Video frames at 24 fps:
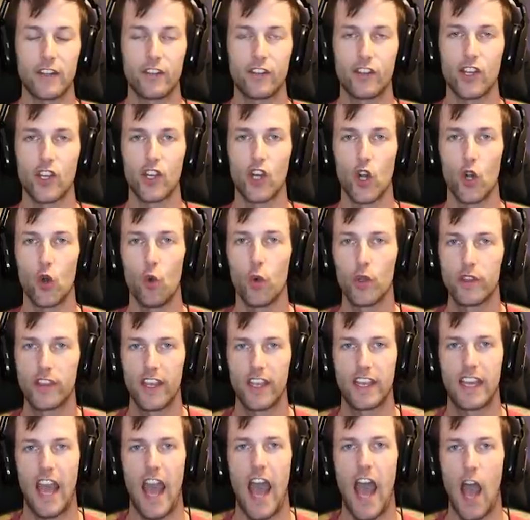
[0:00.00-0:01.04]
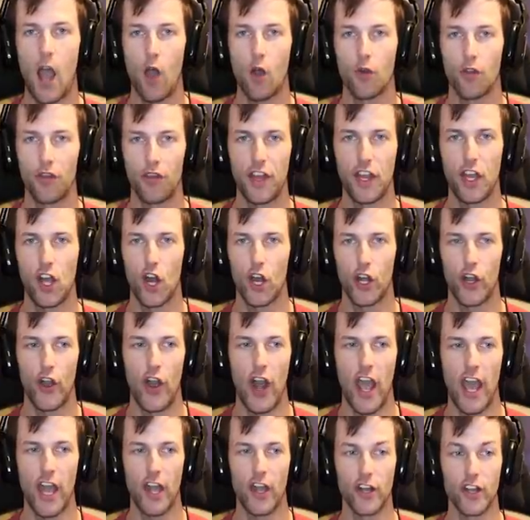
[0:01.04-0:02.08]
It's the girl with the cow thing on her
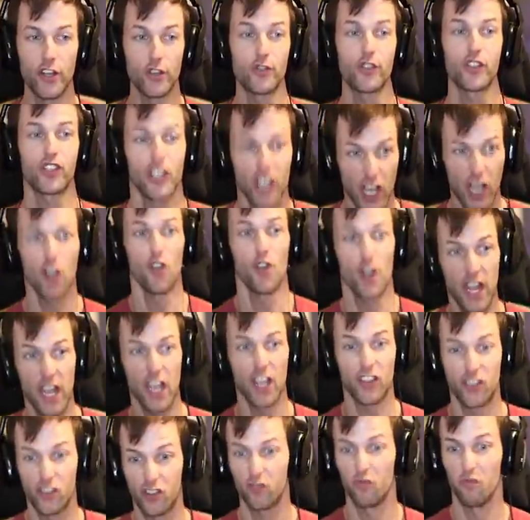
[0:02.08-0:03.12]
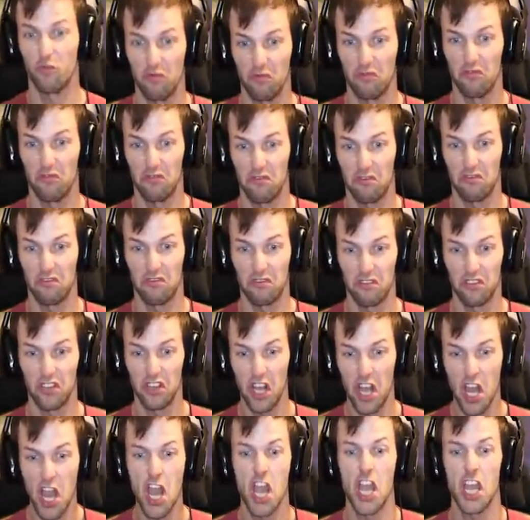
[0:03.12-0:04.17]
head. Are you serious?
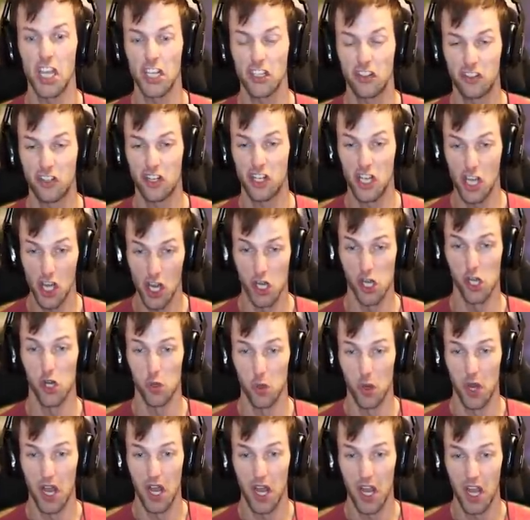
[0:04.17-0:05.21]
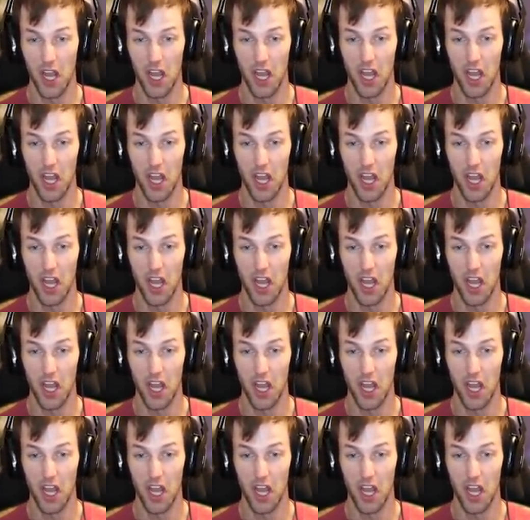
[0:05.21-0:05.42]
It's you!